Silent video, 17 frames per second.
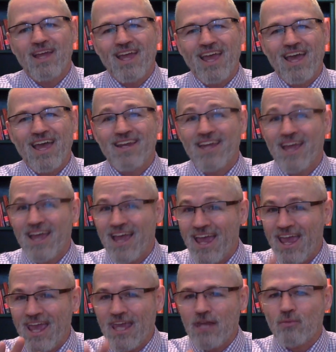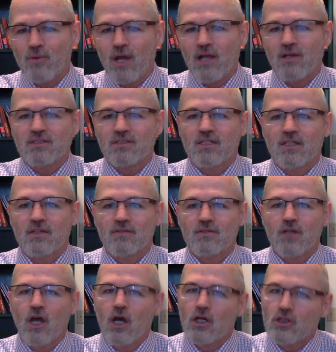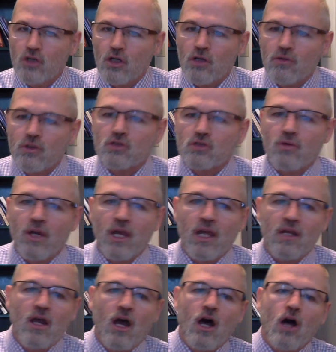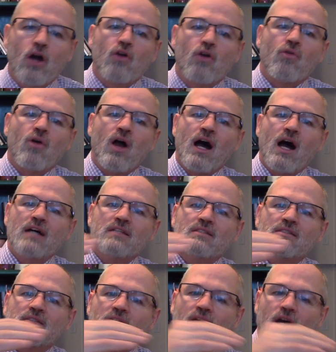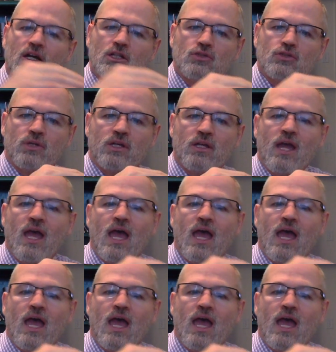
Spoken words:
and 8 relatives took the train across the country,